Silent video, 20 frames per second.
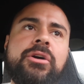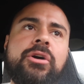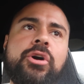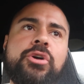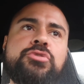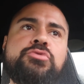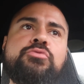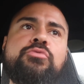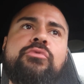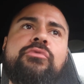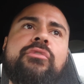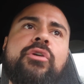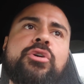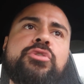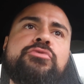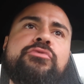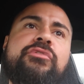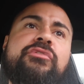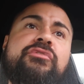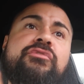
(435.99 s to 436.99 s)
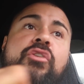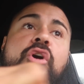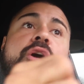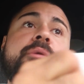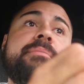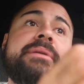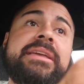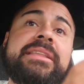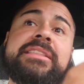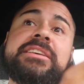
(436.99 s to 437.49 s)
Are you
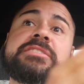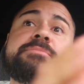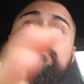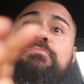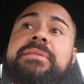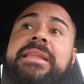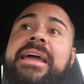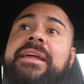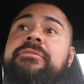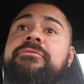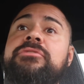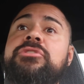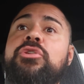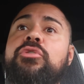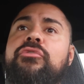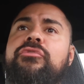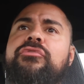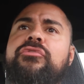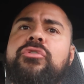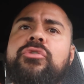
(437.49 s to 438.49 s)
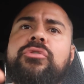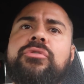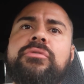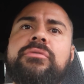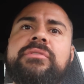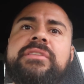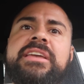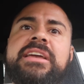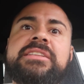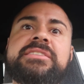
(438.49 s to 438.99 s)
farming this plant, for
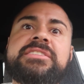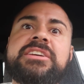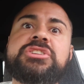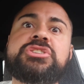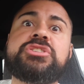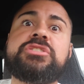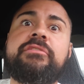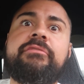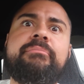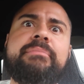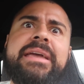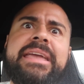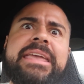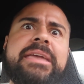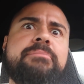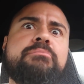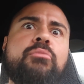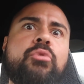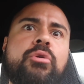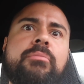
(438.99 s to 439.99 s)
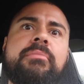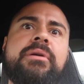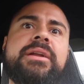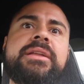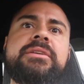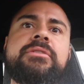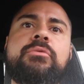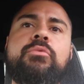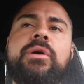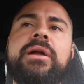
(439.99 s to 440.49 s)
the intention of making more
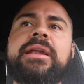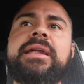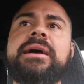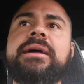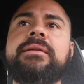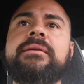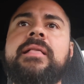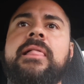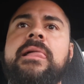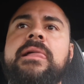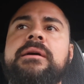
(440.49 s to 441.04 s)
money or whatnot?